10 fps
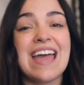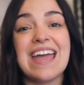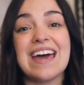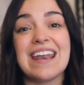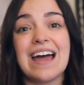
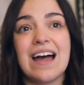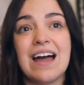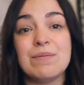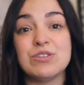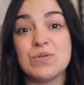and
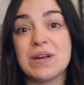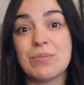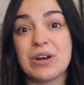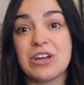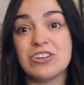I've been doing a
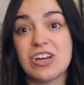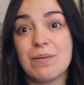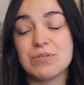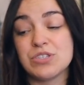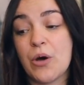pretty good
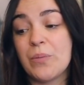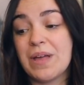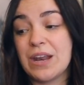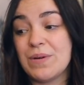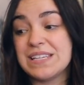job. So
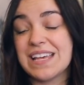anyway.